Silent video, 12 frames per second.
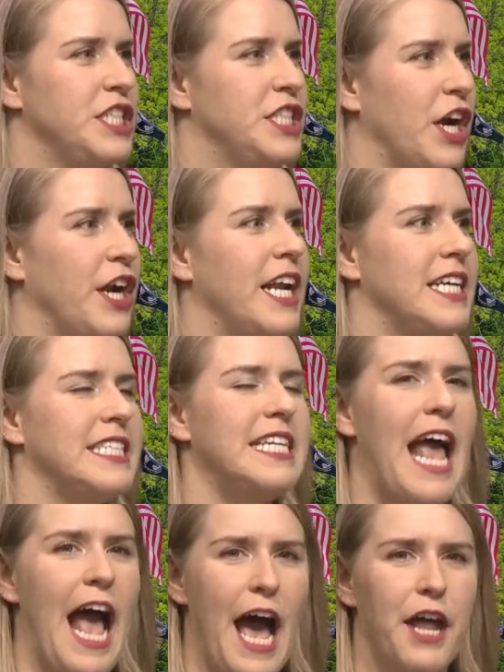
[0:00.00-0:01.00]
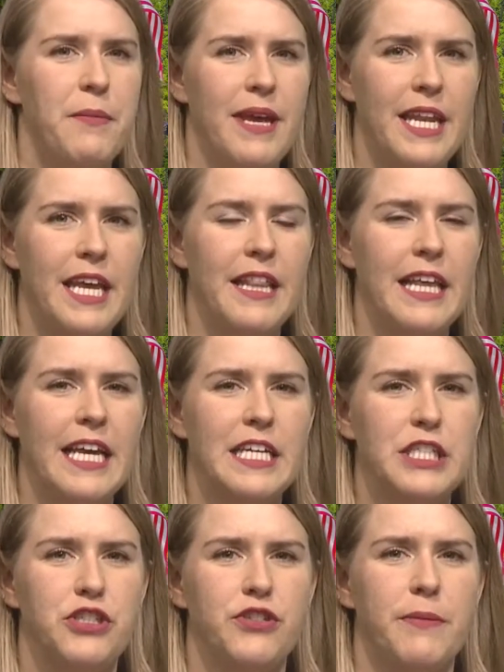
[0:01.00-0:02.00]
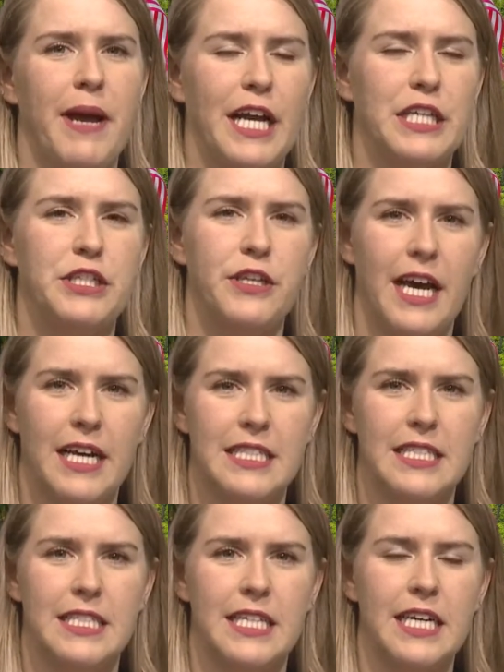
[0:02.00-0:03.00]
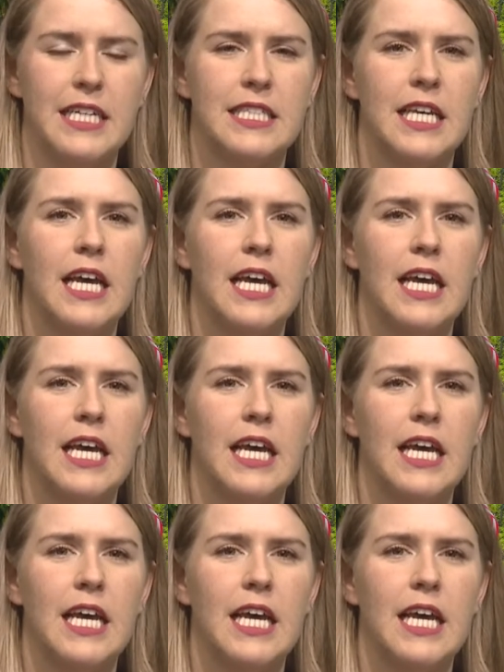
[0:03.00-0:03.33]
started as an admin in the industry back in 2006.